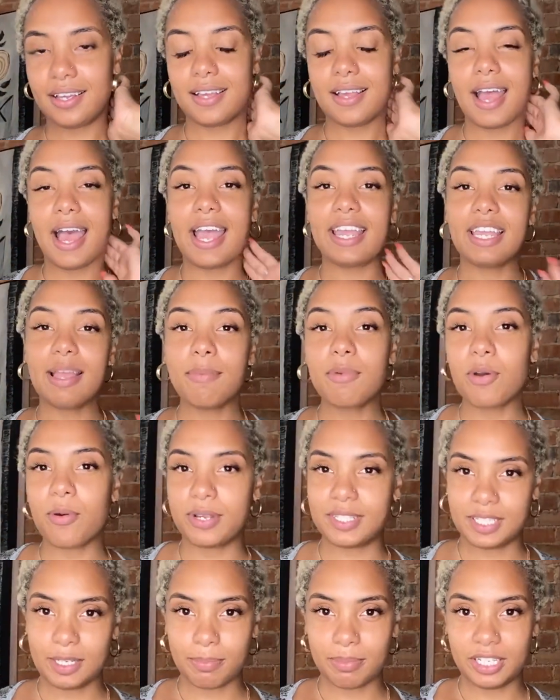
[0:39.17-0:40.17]
I am going
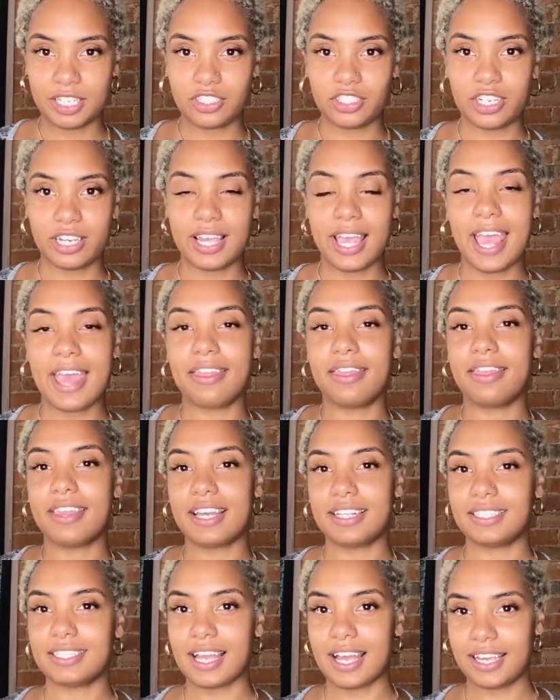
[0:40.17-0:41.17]
to bleach it and
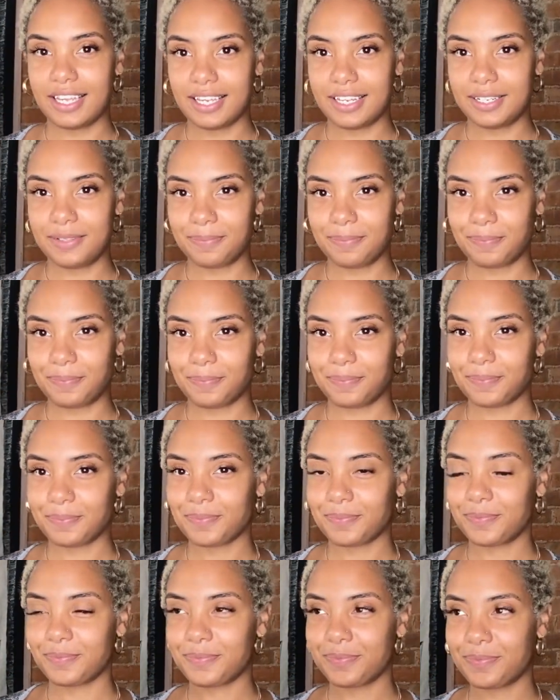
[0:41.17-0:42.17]
then dye it.
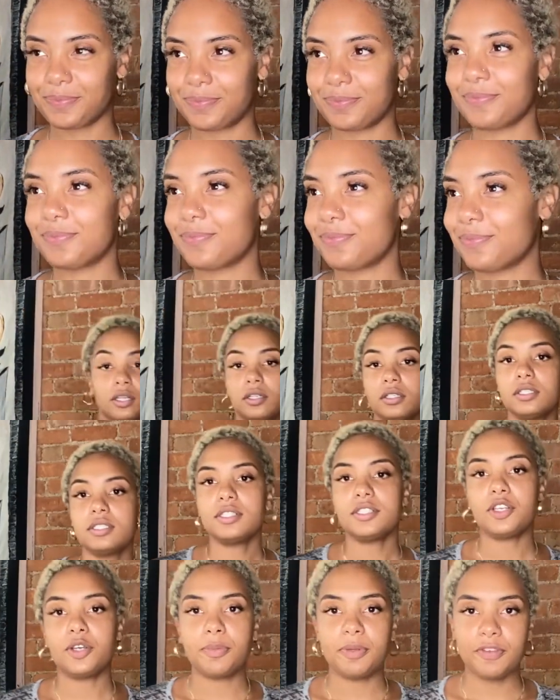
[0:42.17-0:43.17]

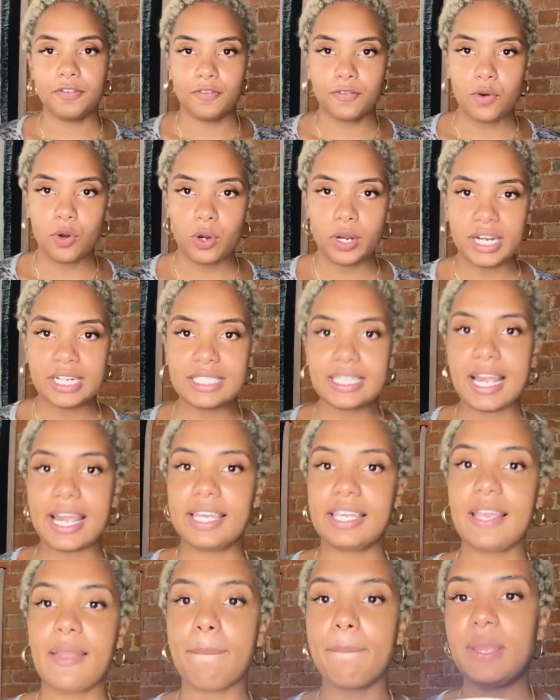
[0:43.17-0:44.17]
So before dyeing
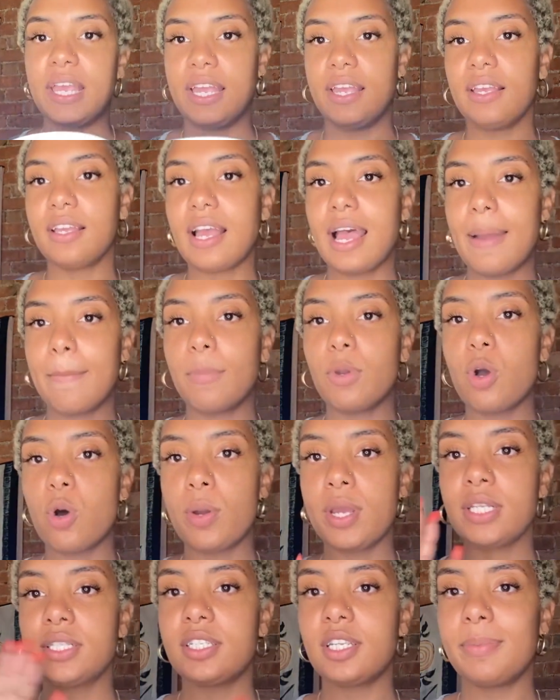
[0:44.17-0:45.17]
it pink, I'm
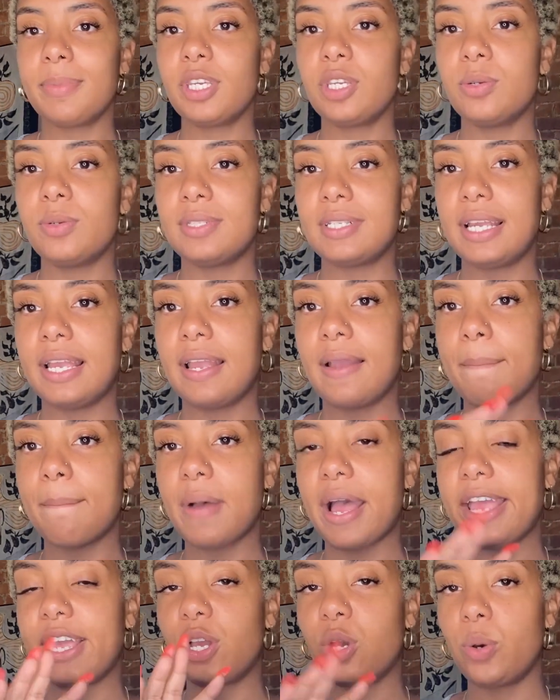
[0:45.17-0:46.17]
going to be using
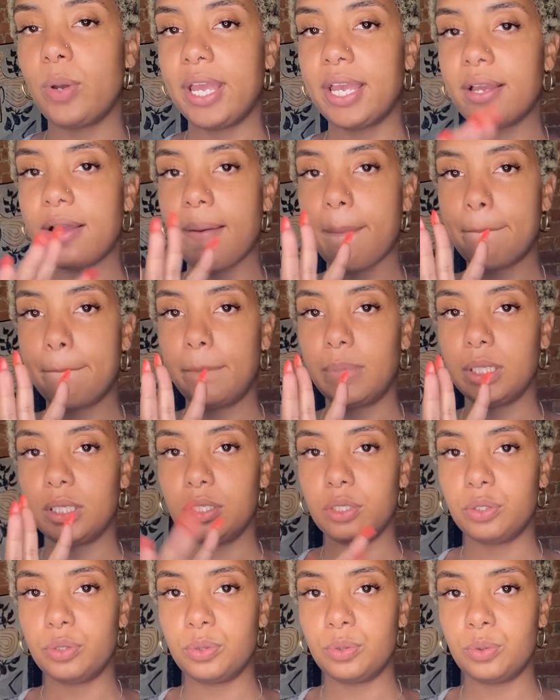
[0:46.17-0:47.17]
my Quick
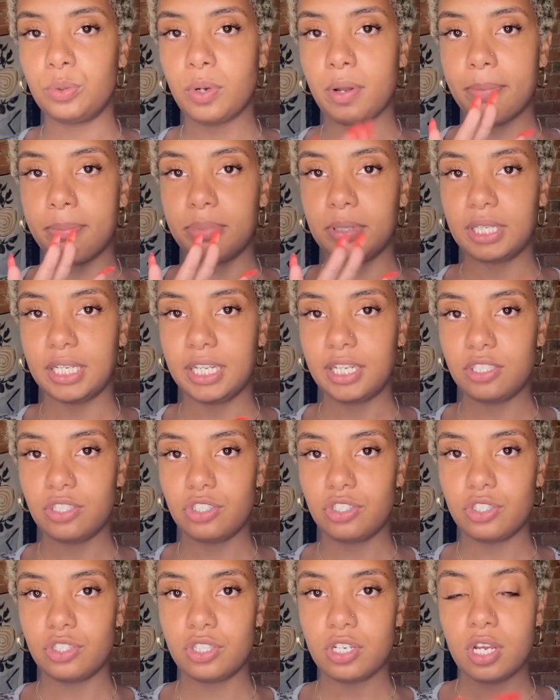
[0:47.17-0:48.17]
Blue
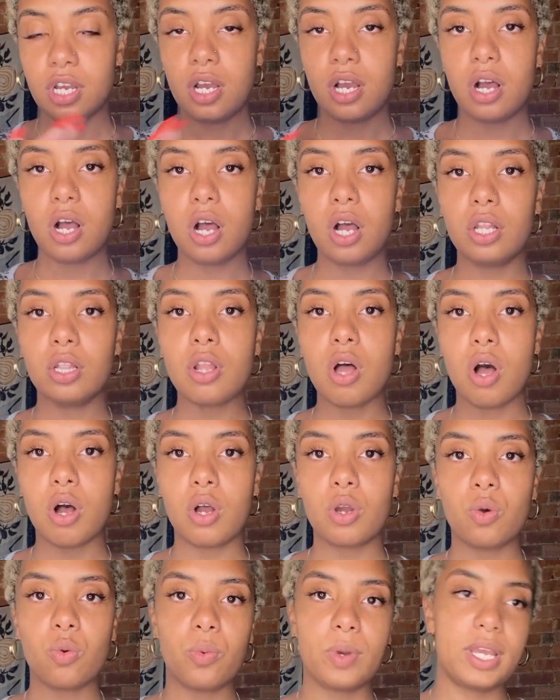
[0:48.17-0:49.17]
bleach
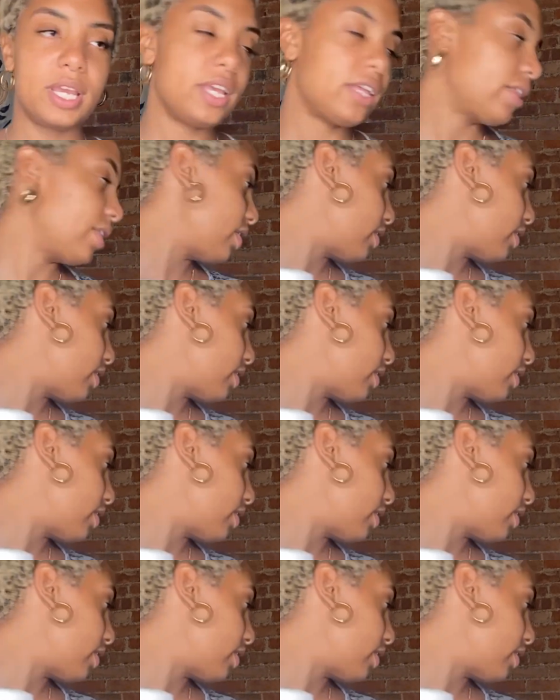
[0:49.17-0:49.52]
along with